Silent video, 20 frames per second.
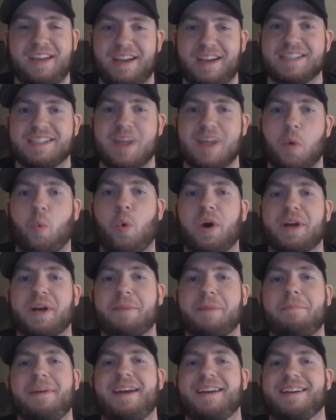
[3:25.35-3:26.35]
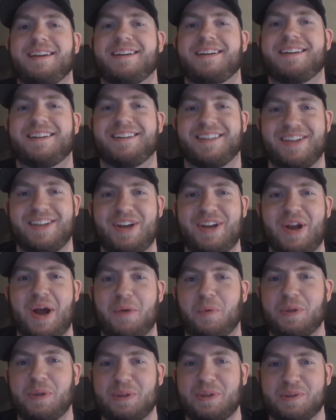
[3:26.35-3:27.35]
because I want to make, I
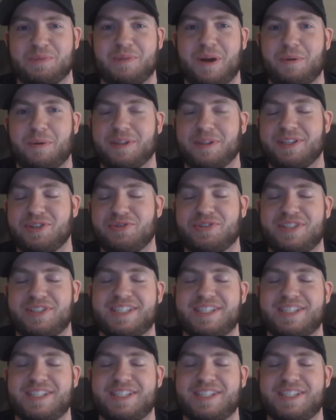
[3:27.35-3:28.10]
want the